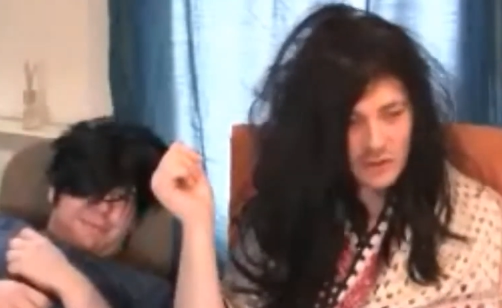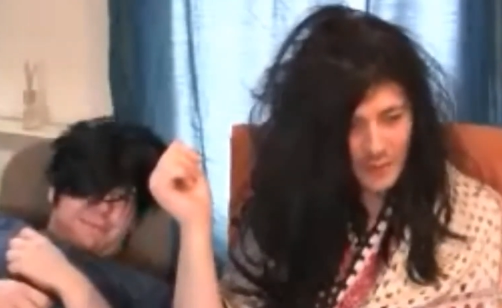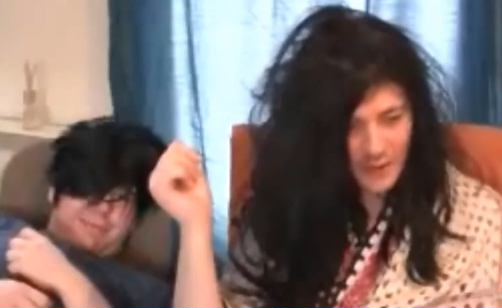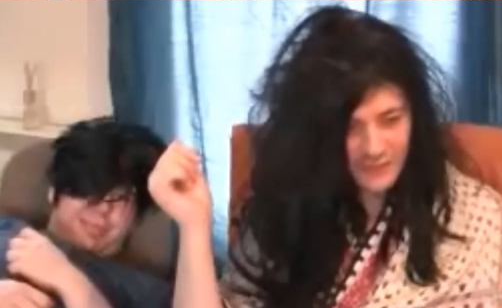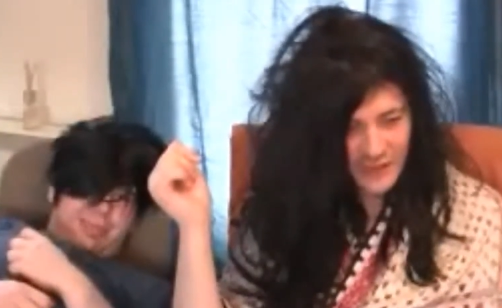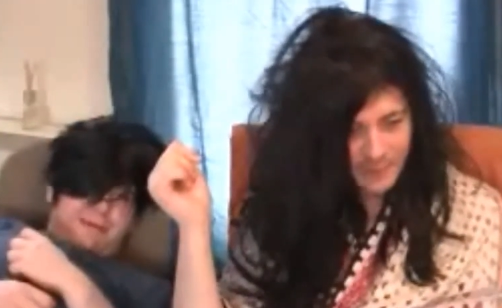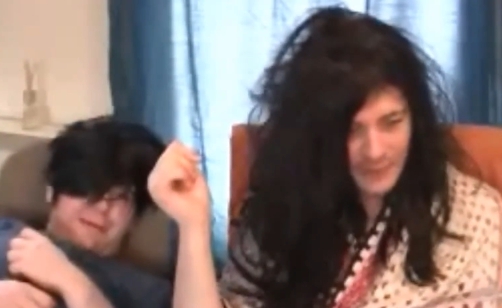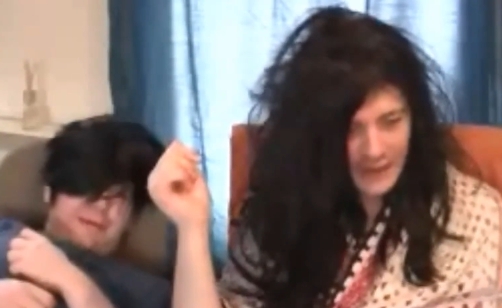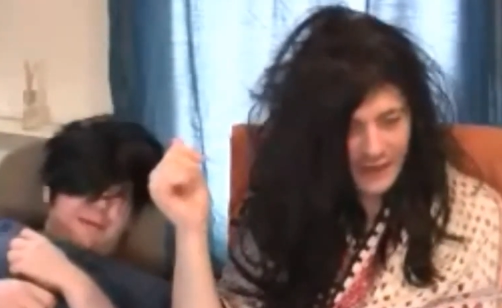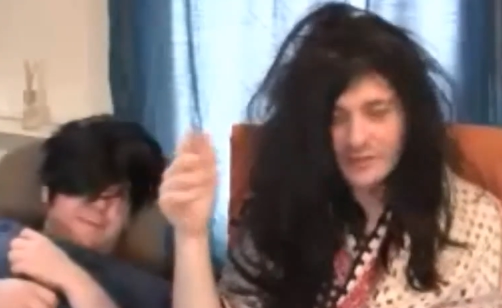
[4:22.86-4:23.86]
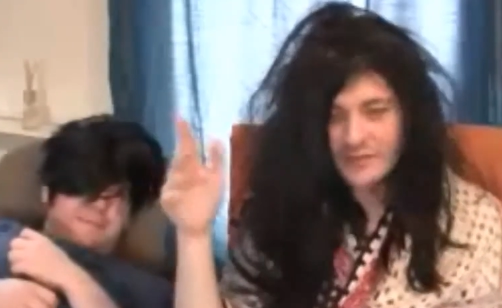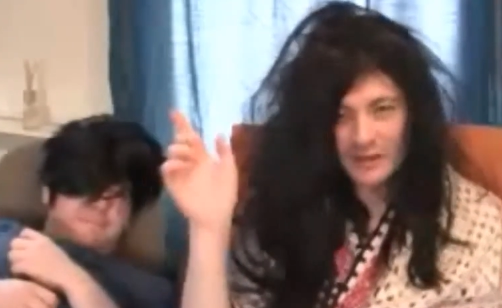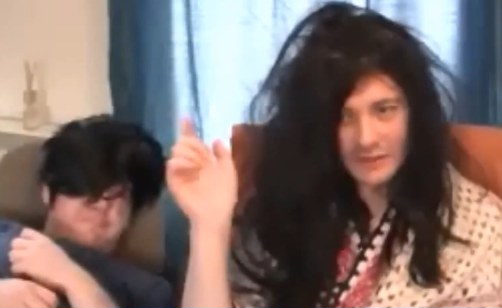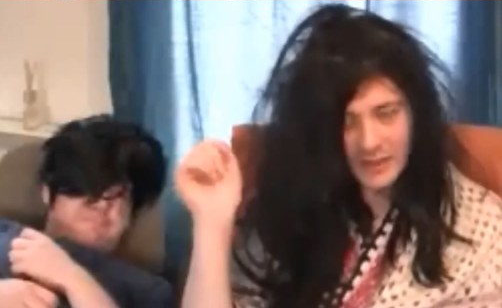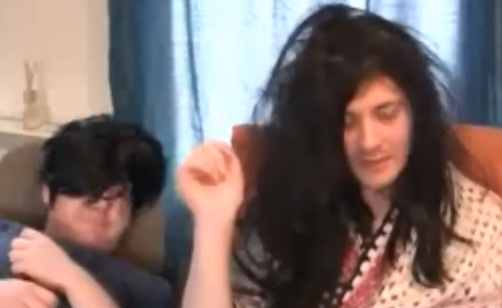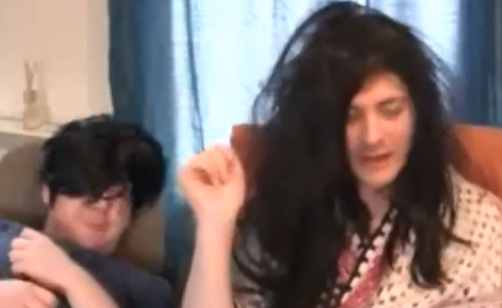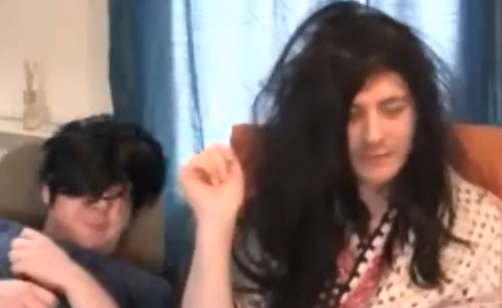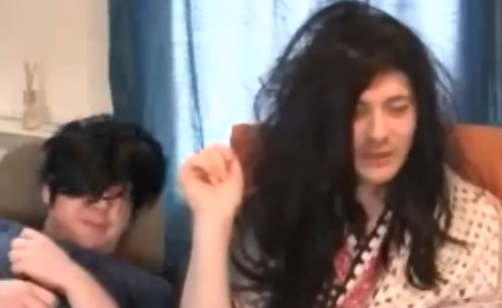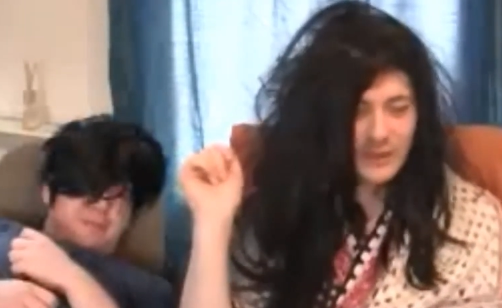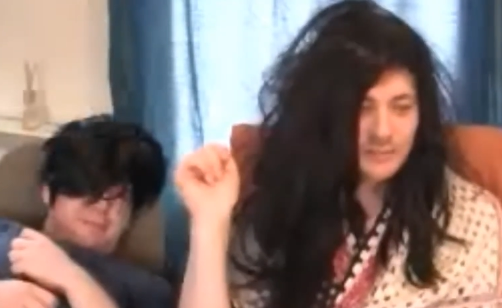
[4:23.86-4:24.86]
Speaker 1: boyfriend black? And I was like, I think he might
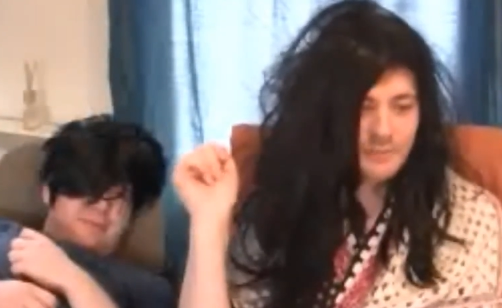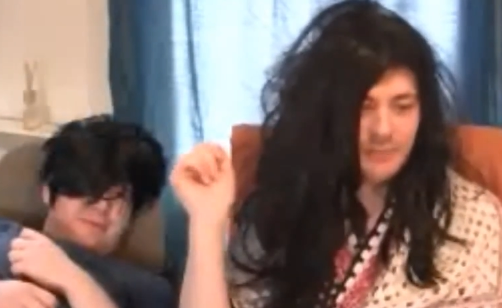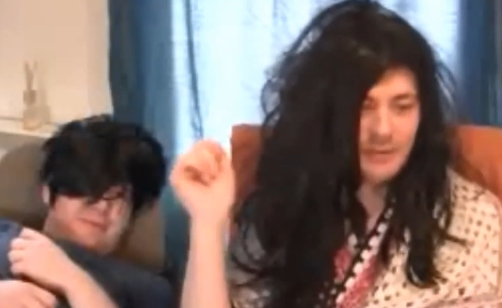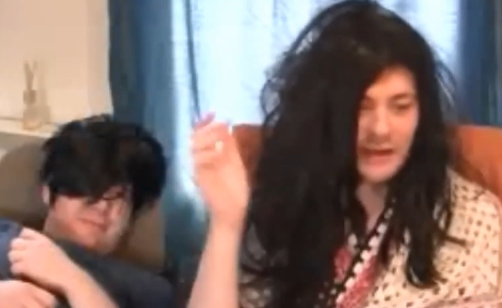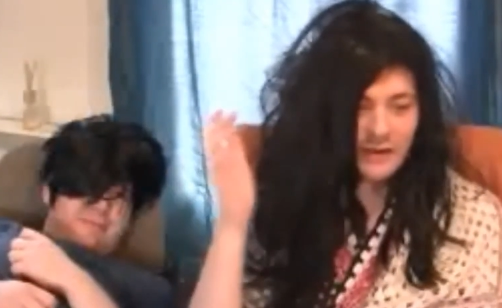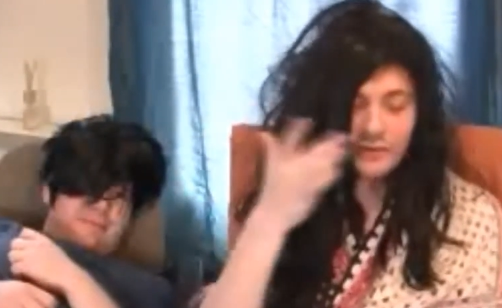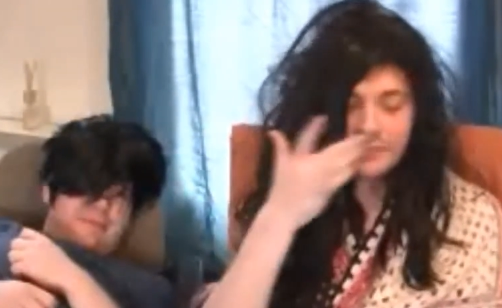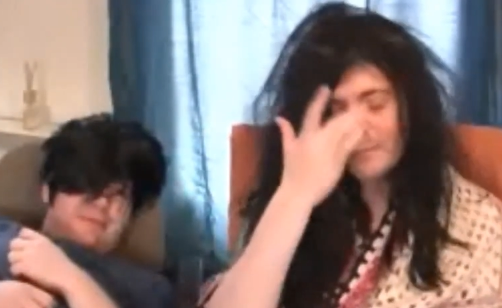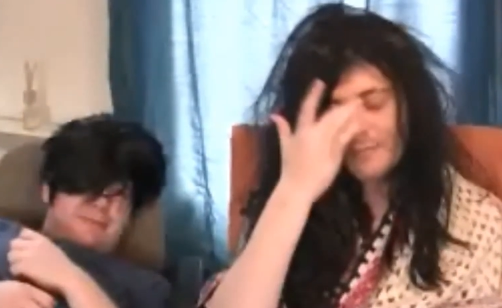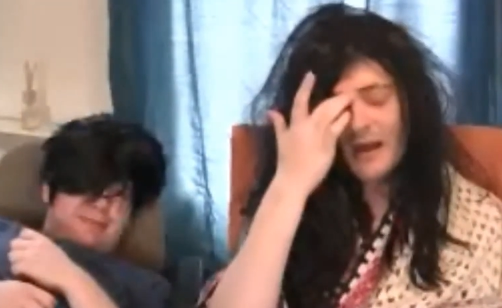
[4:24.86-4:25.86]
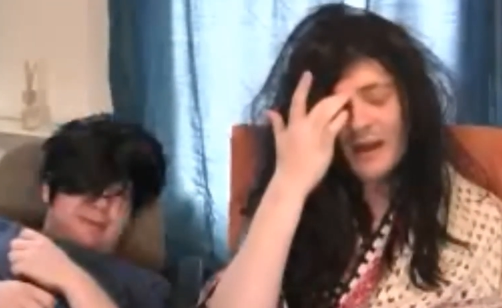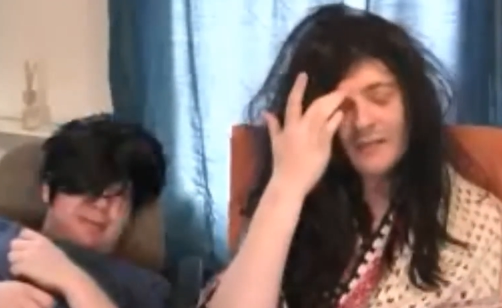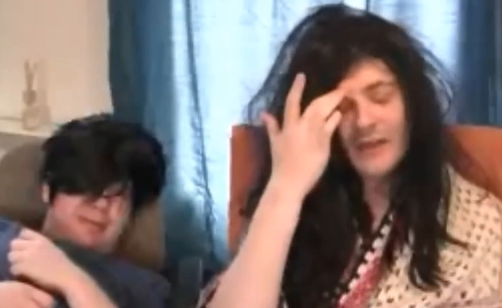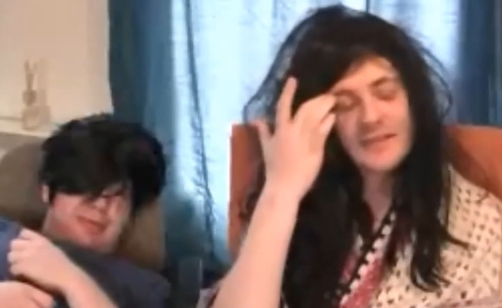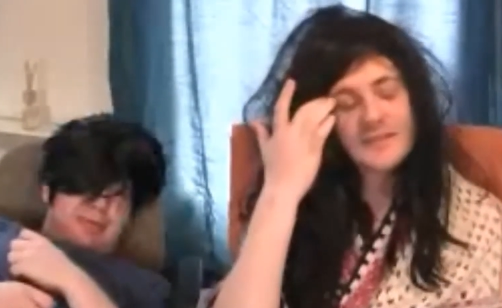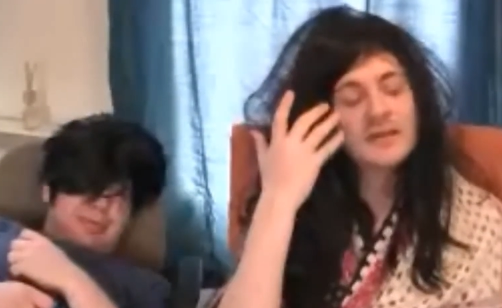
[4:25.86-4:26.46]
be a little bit black, or he might be half-caste.